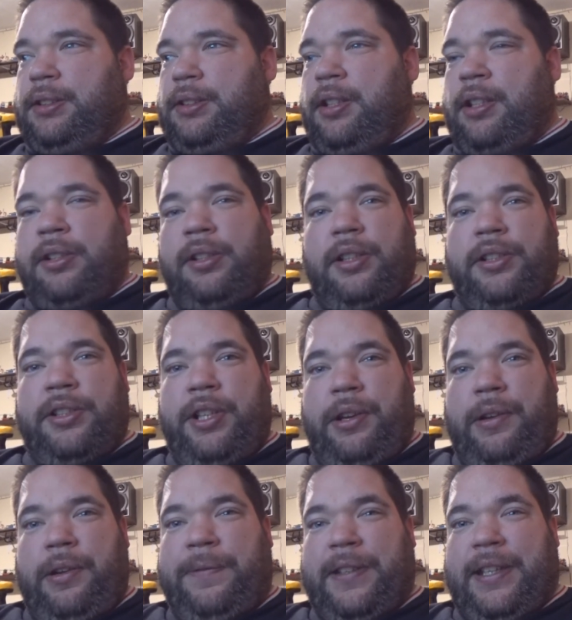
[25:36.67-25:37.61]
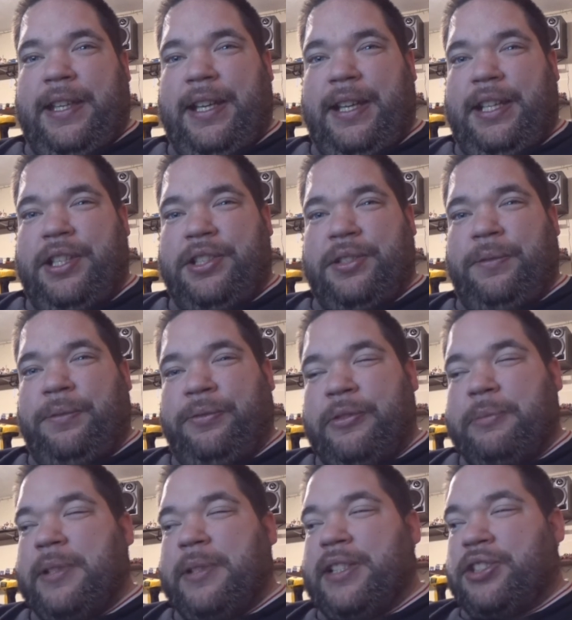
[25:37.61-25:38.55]
got a notification
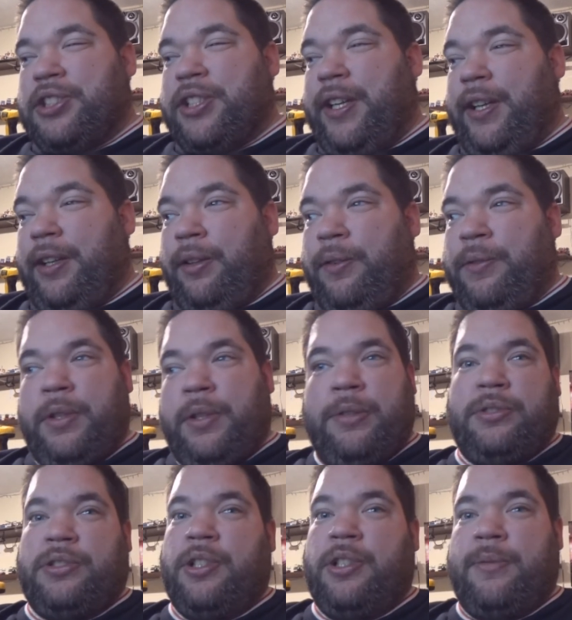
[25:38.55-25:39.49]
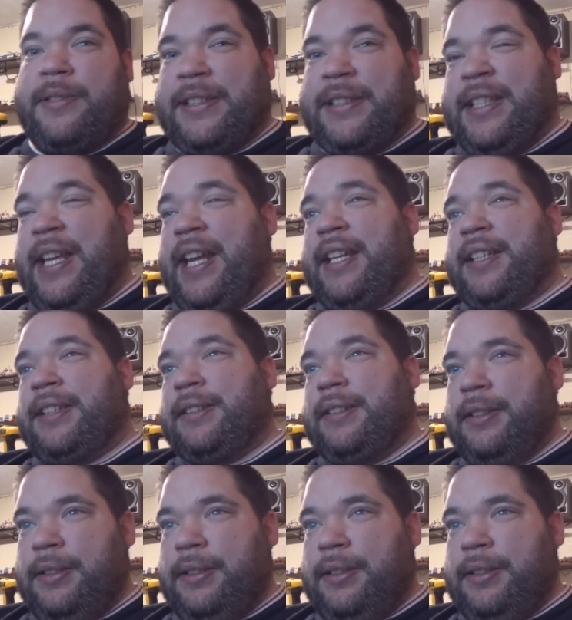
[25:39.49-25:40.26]
from his channel. I thought I was totally dead.